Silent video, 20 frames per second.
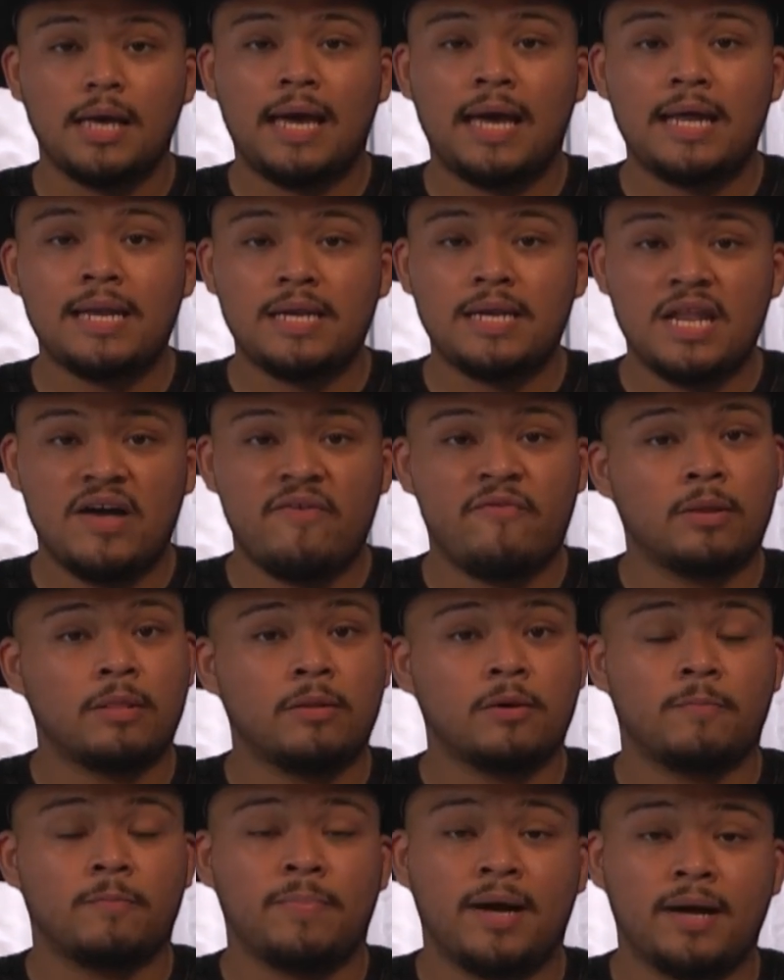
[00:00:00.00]
and never
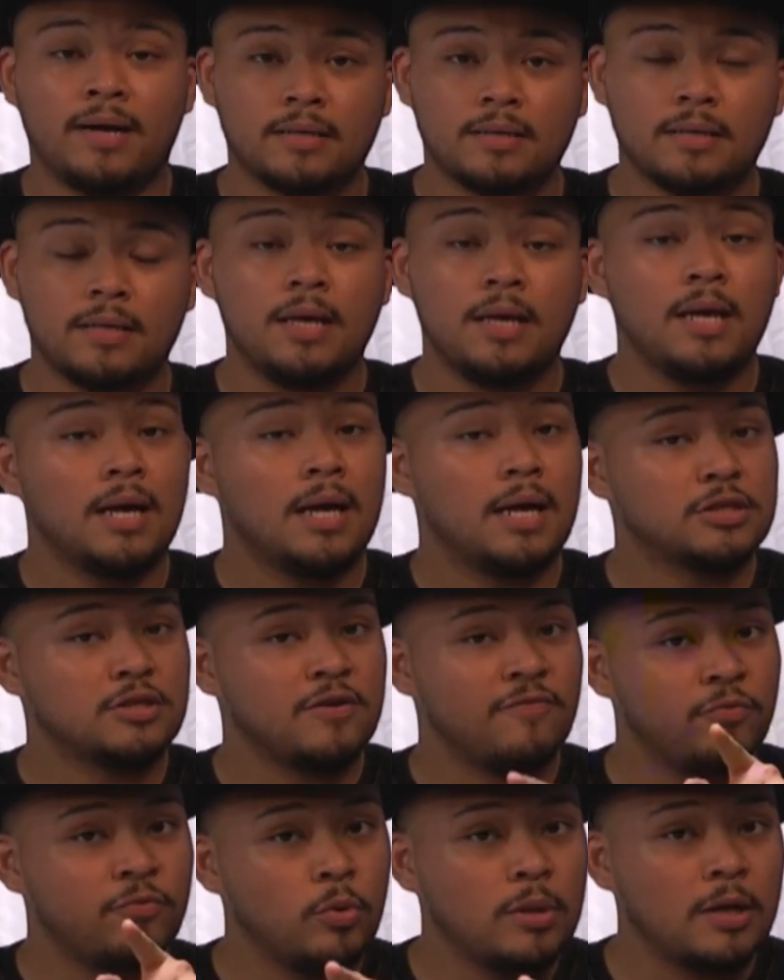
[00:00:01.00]
look back. Because
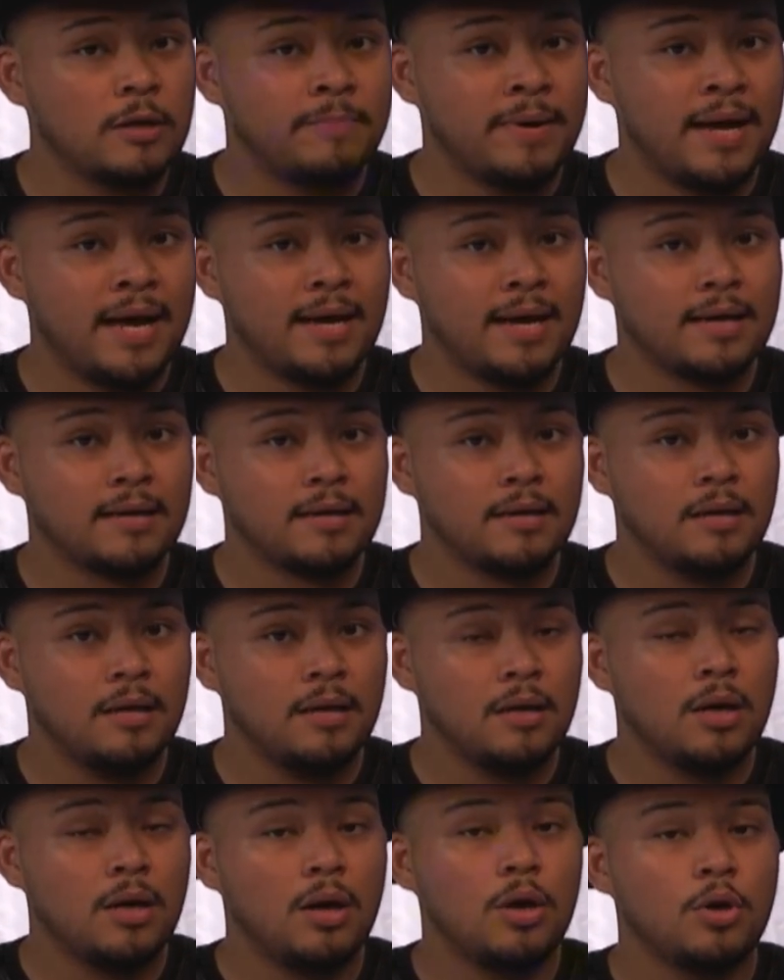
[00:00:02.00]
if you look back,
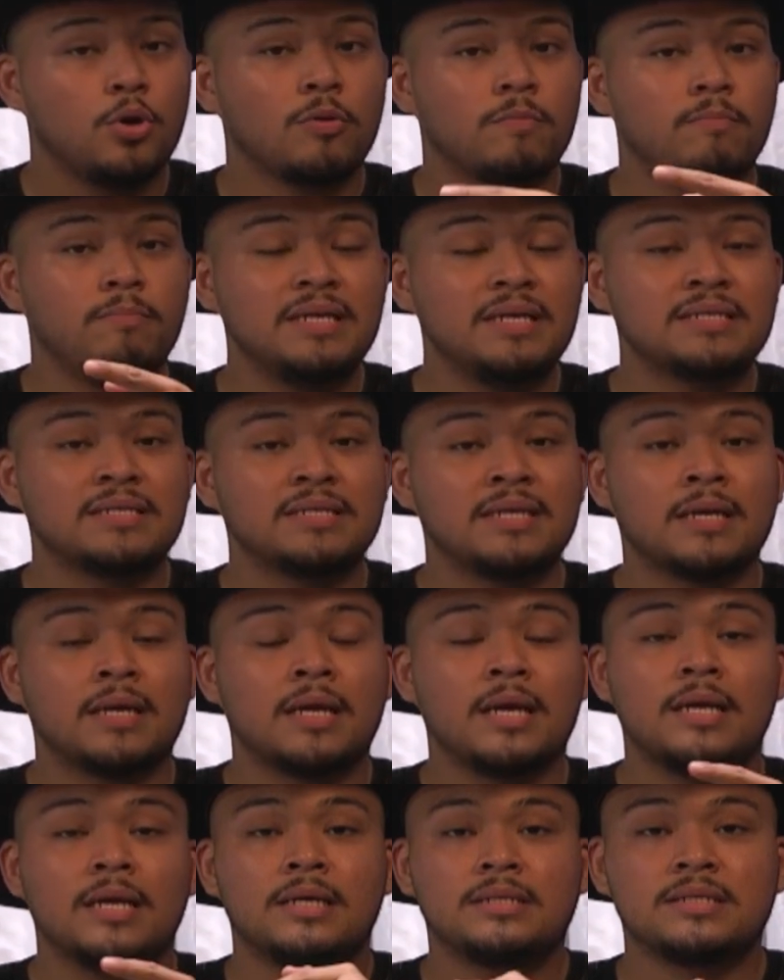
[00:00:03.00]
you're missing
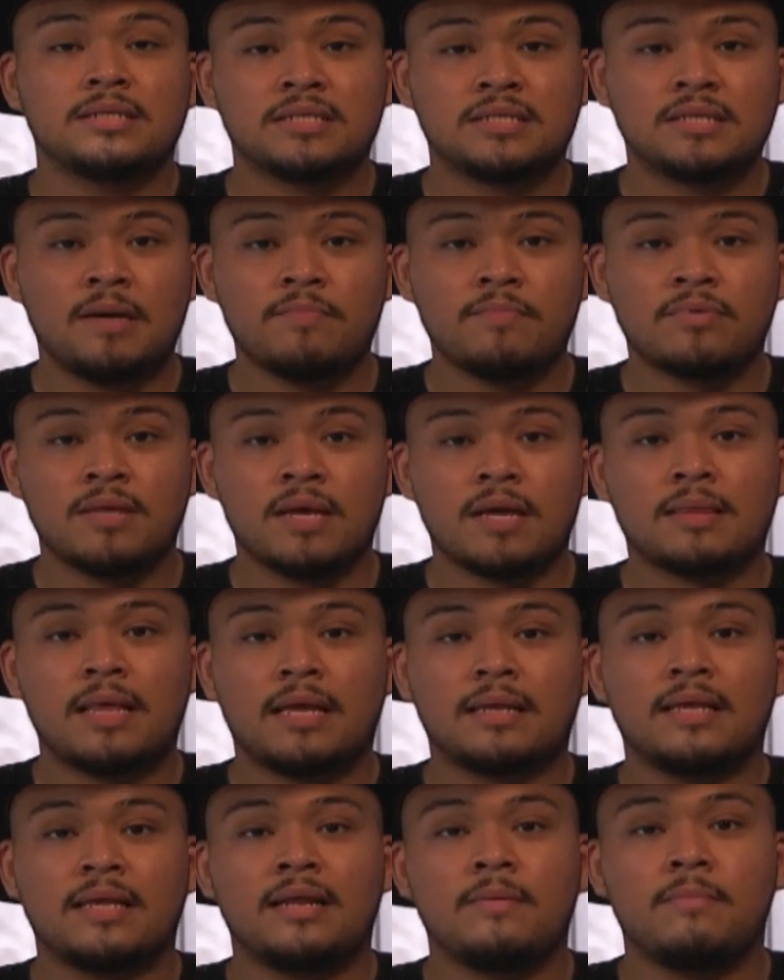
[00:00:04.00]
something
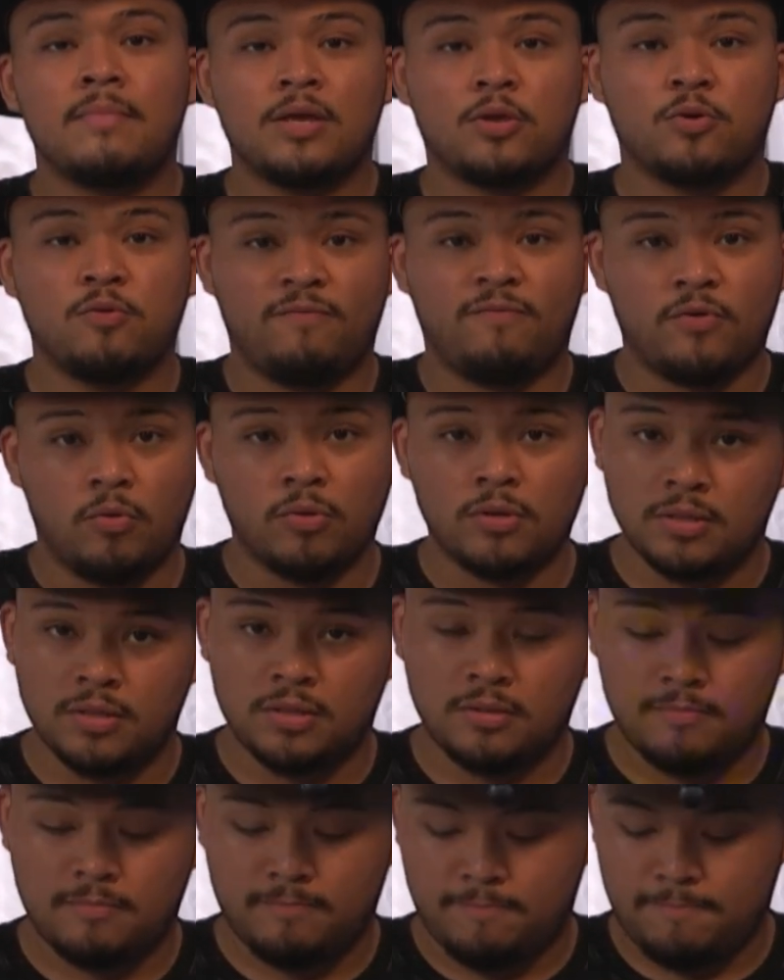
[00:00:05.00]
that didn't make you feel good.